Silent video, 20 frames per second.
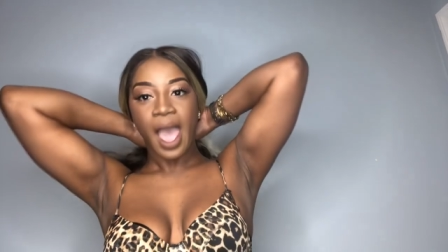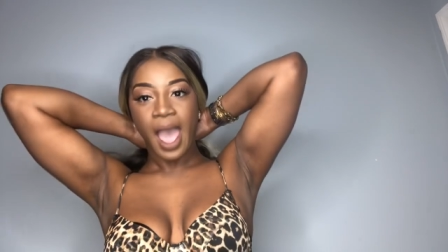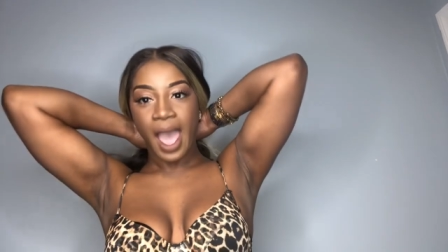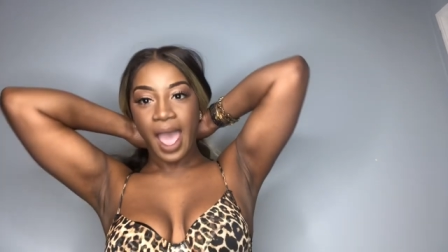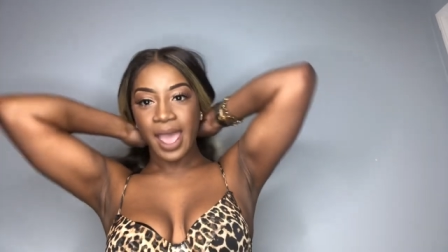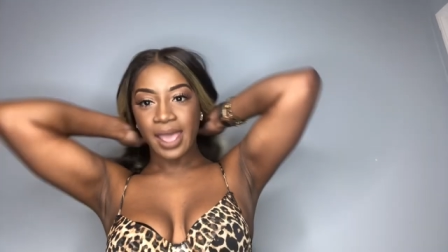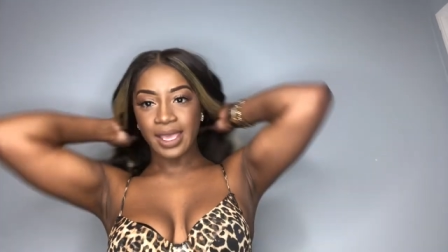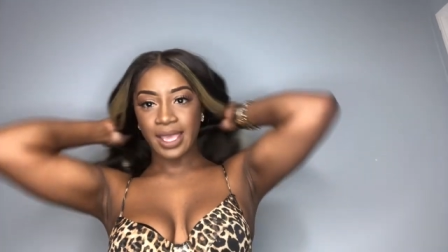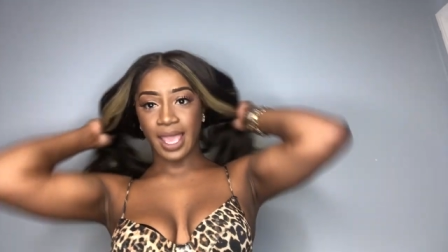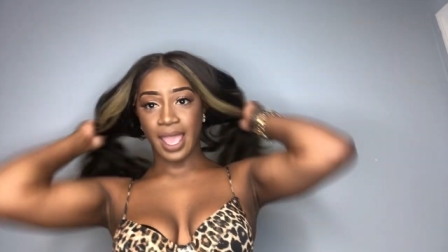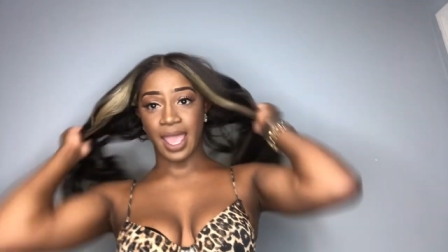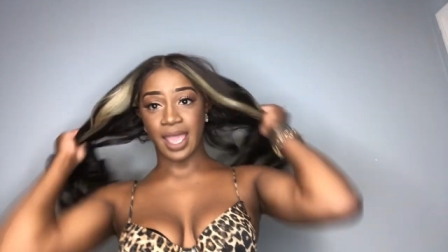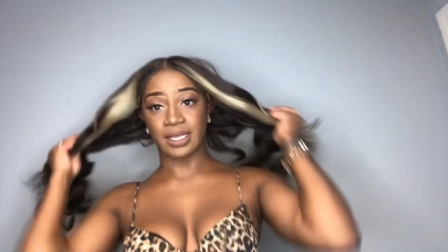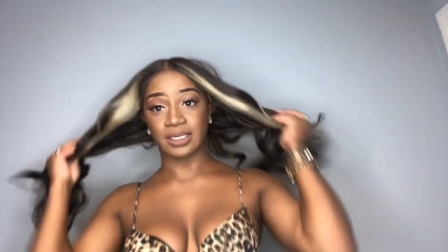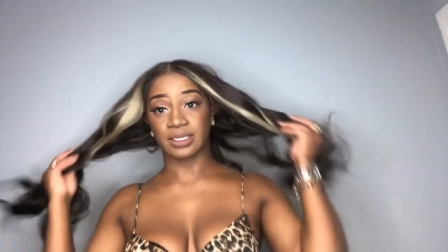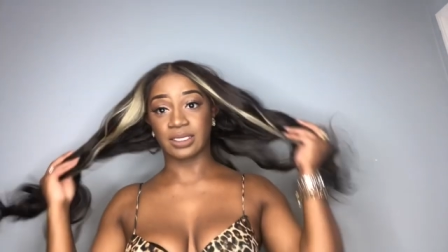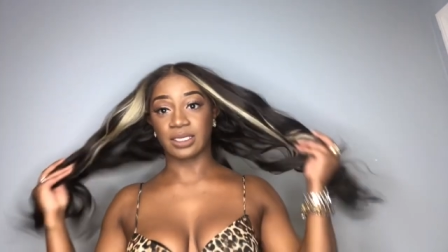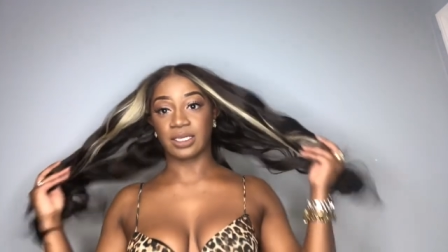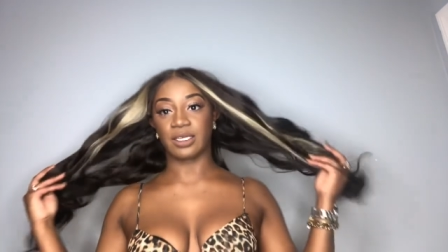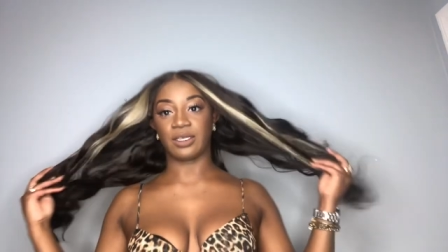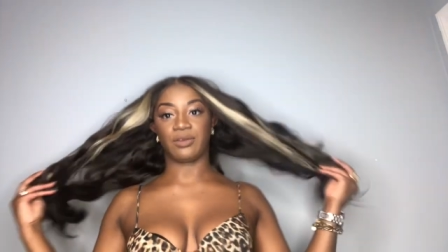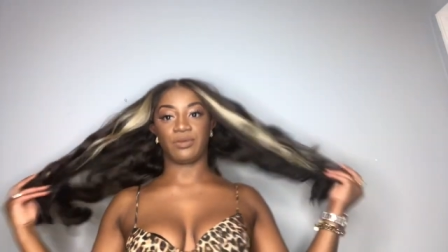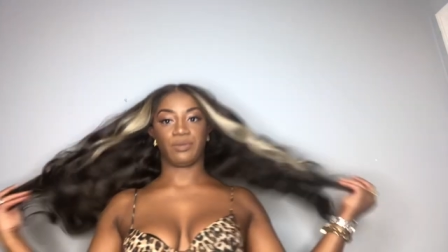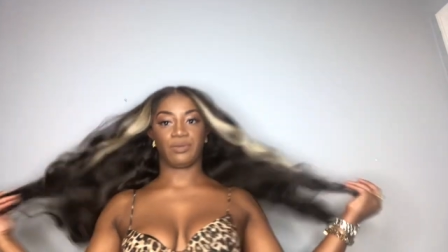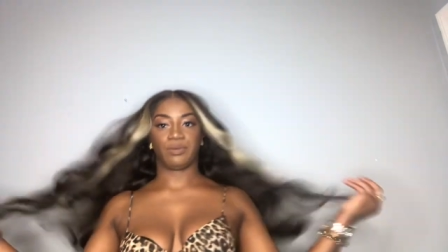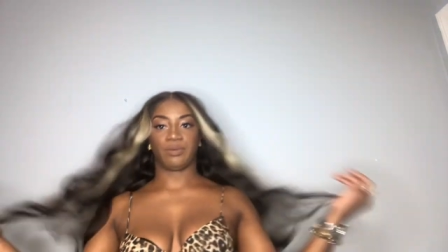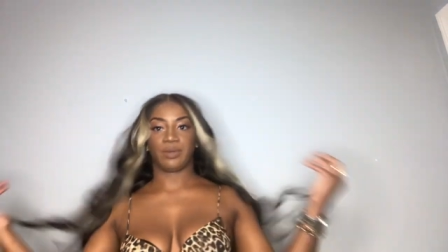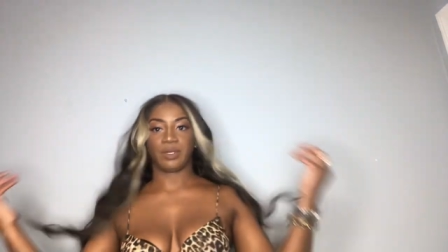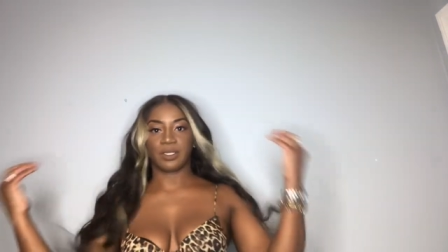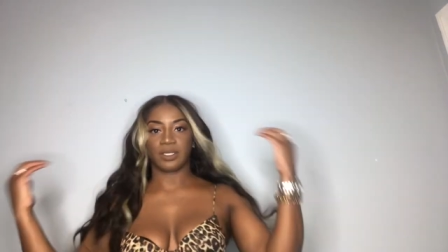I actually
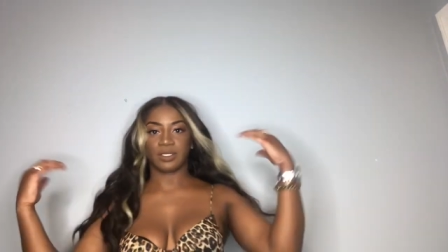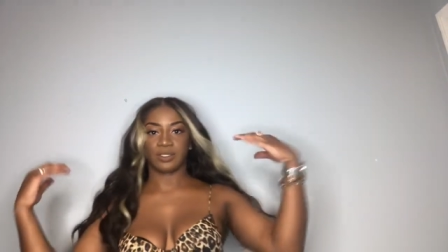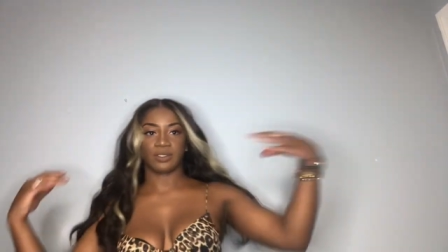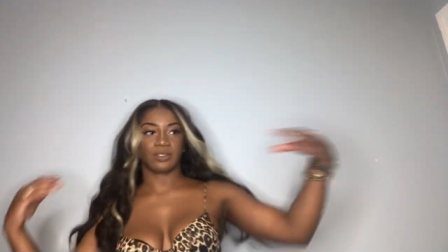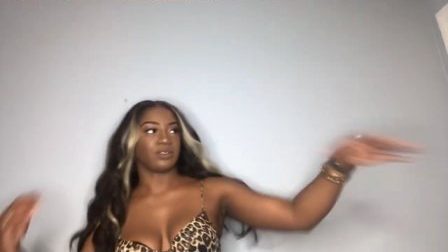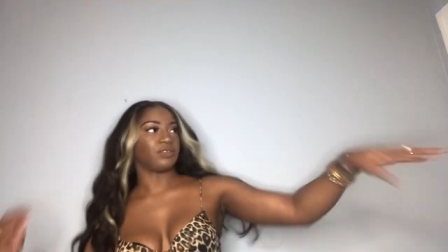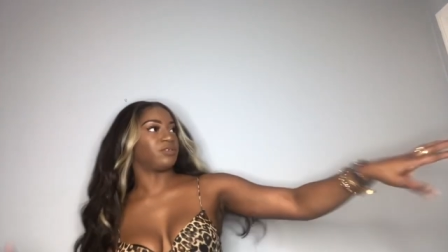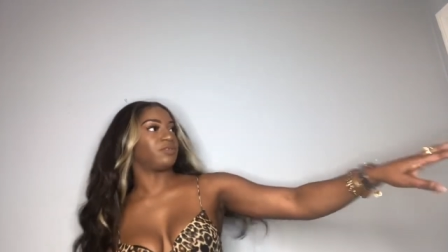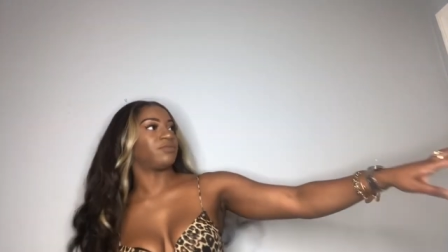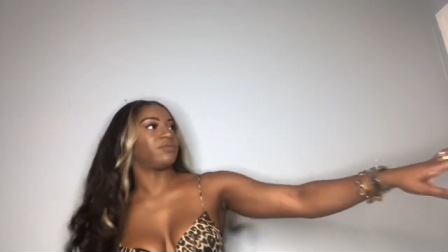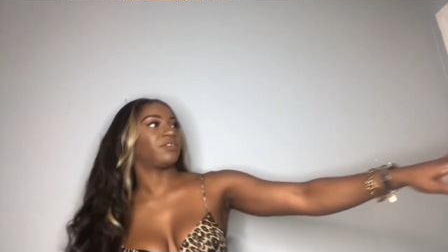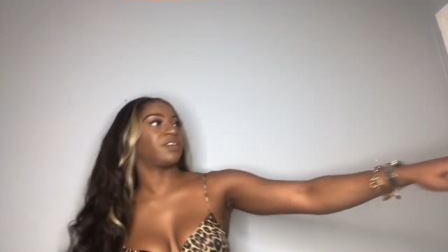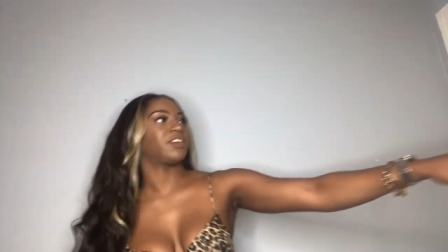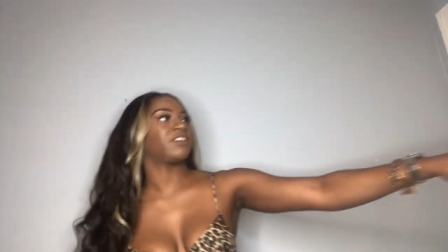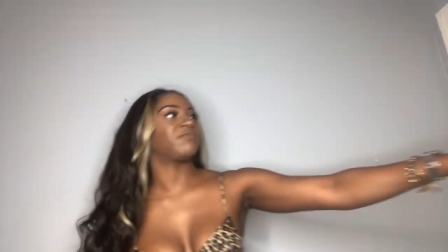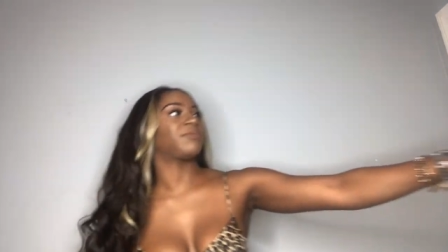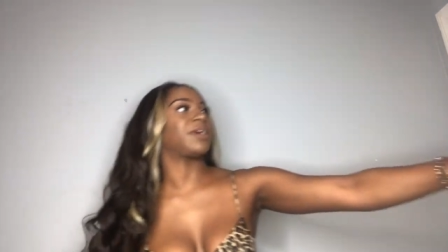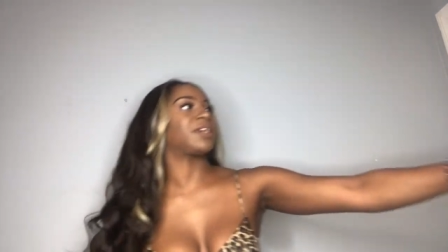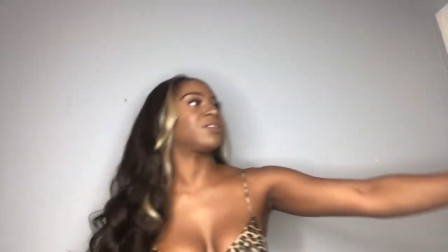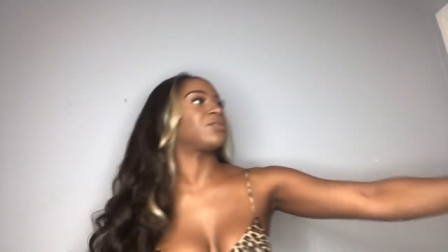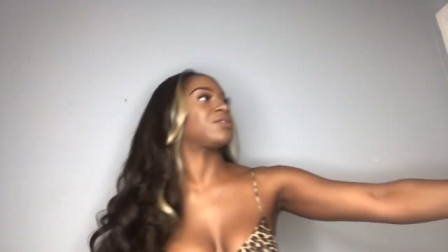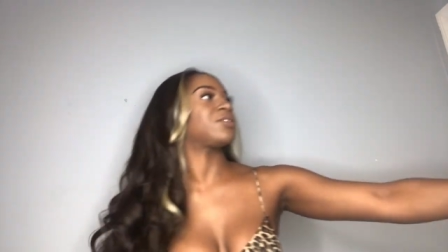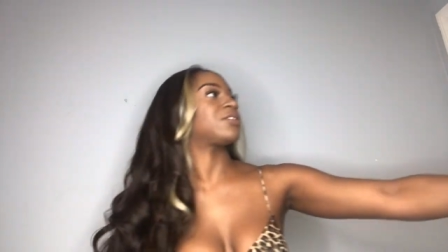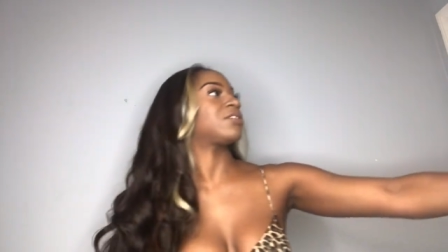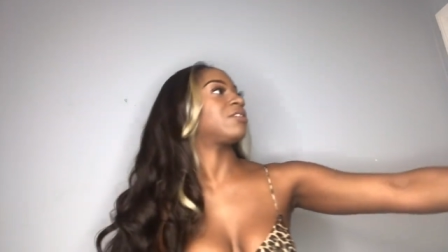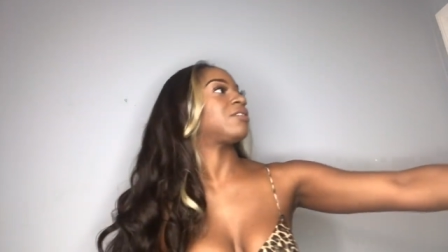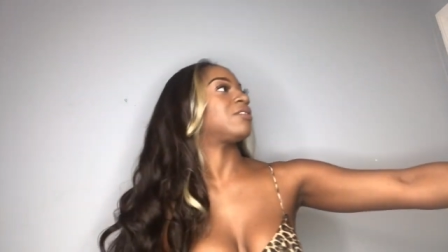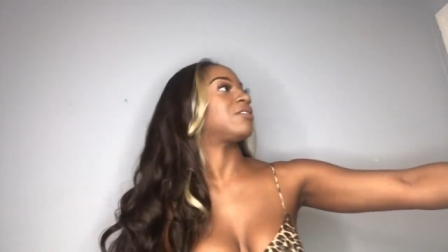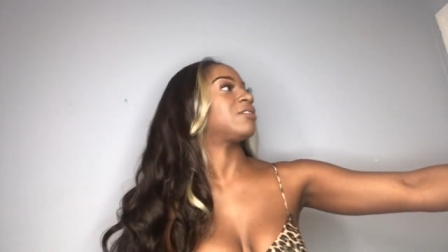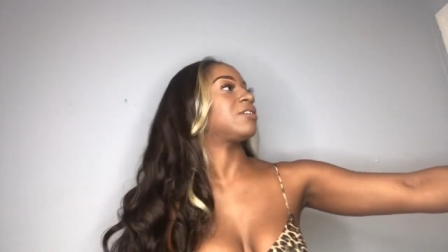really do, forgive my door,
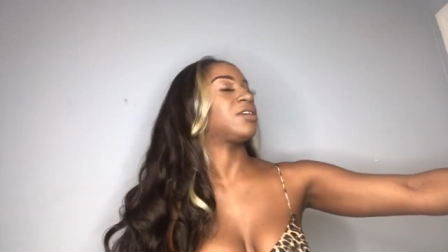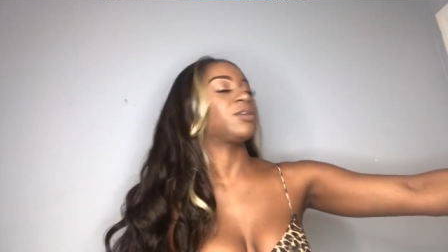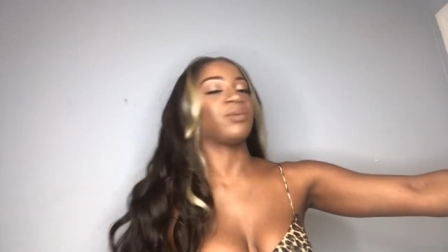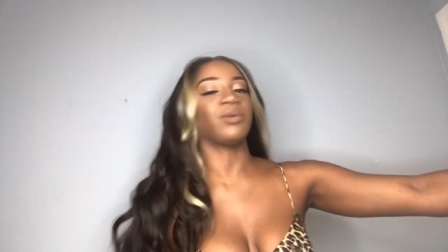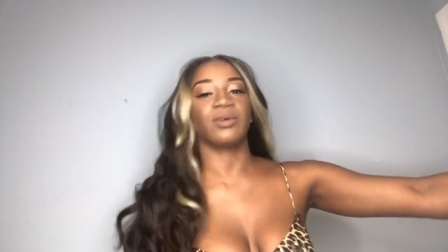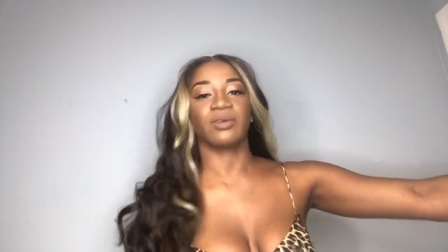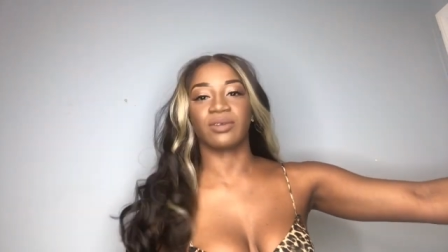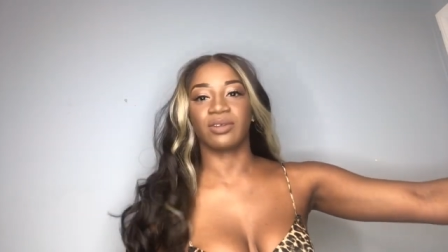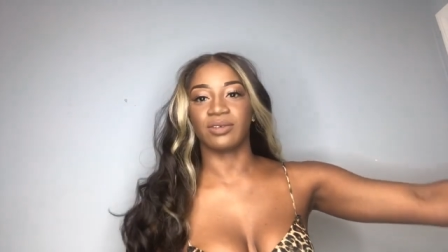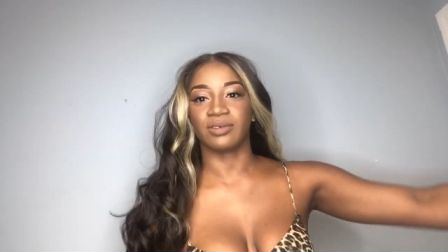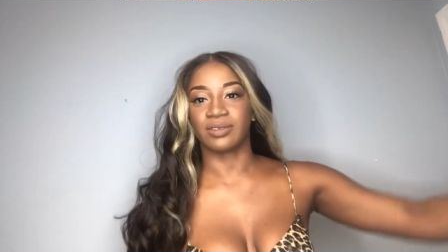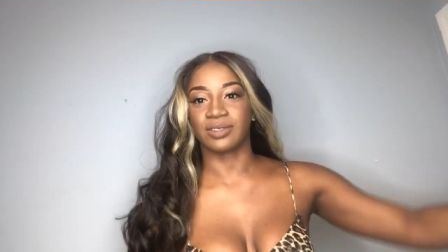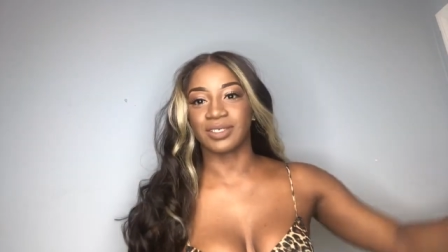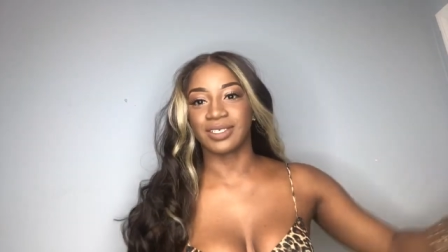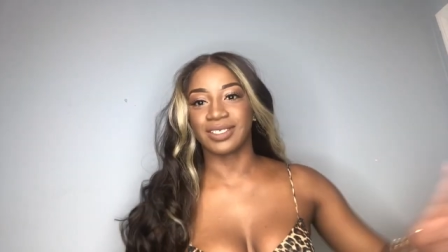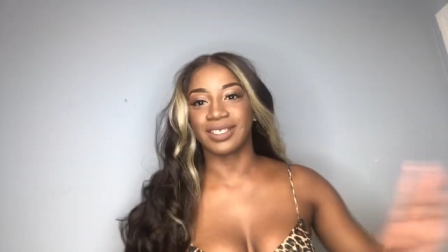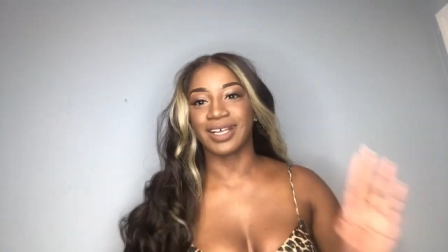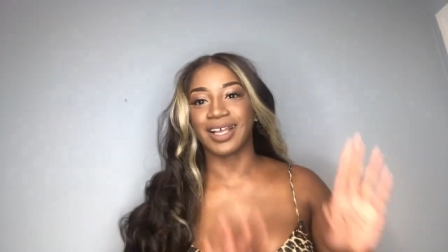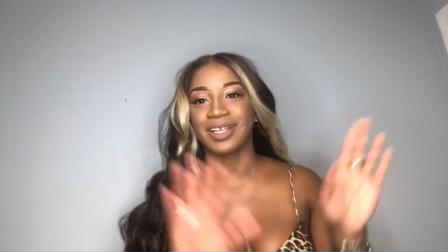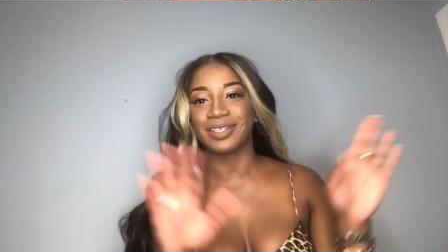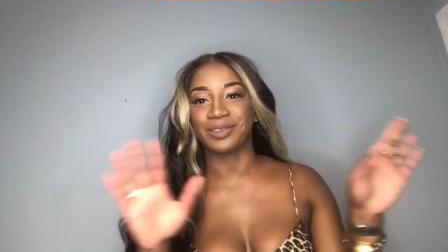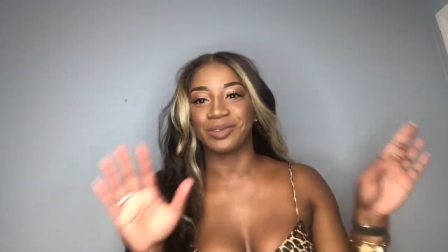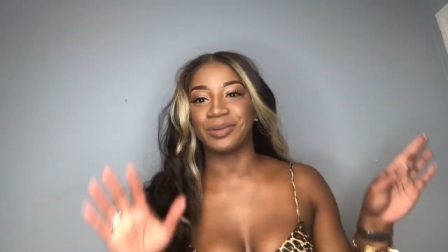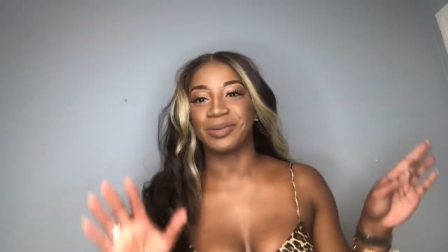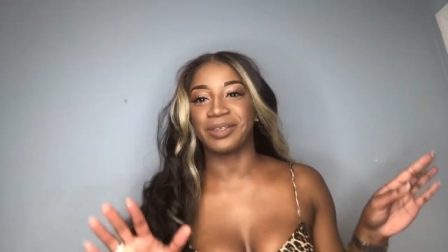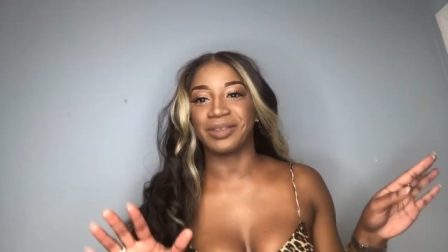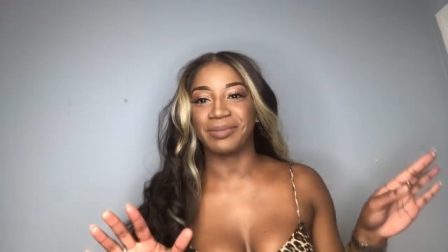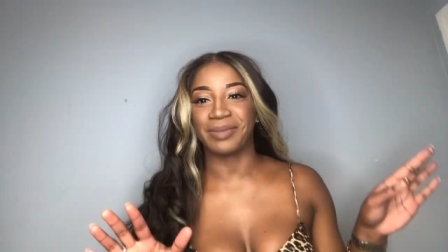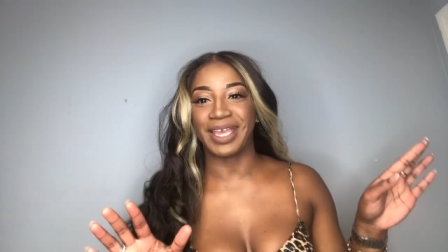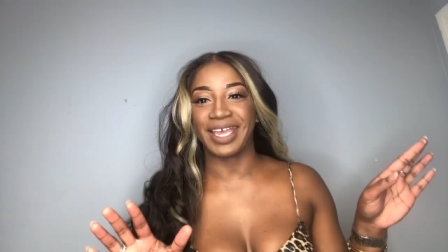y'all. It won't close because I got too
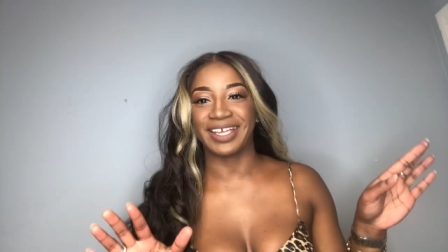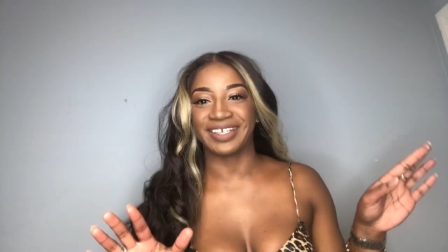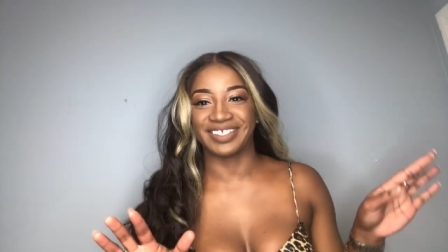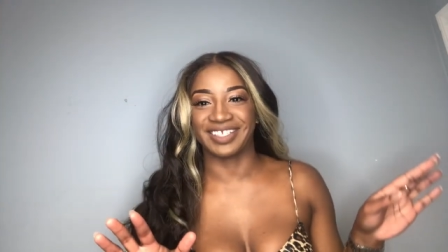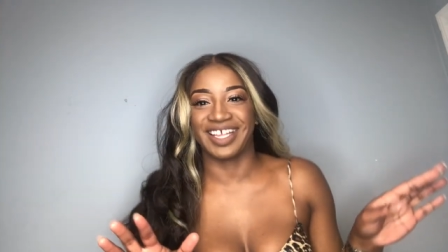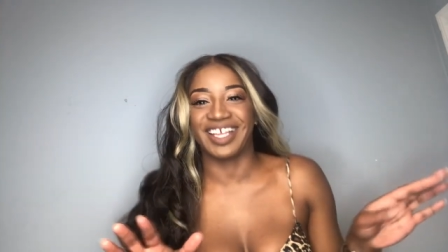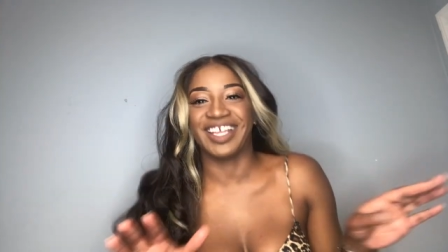many bags